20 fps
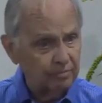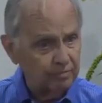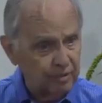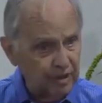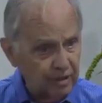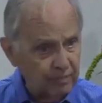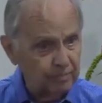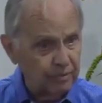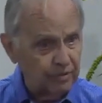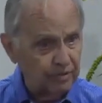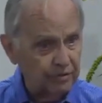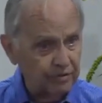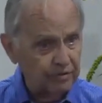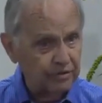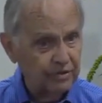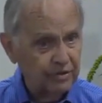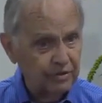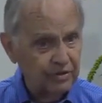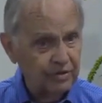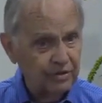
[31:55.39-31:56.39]
people
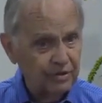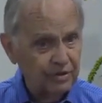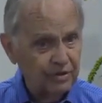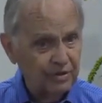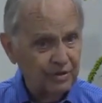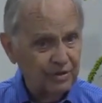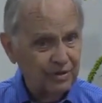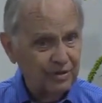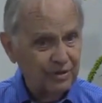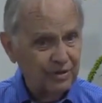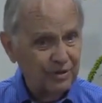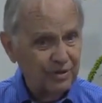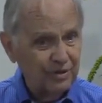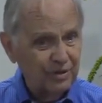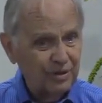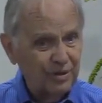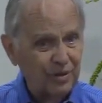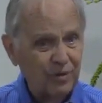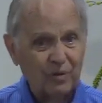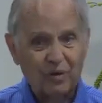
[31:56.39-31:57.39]

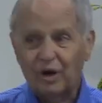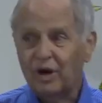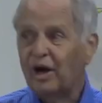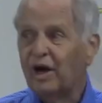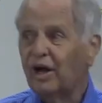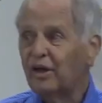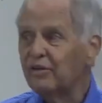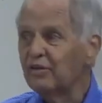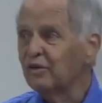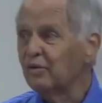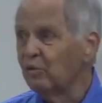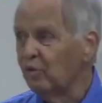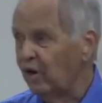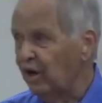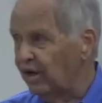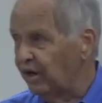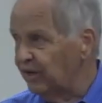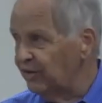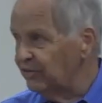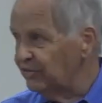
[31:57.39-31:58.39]
who are
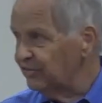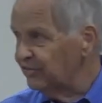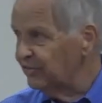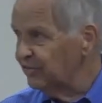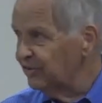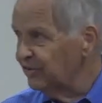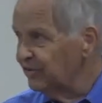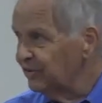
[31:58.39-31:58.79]
otherwise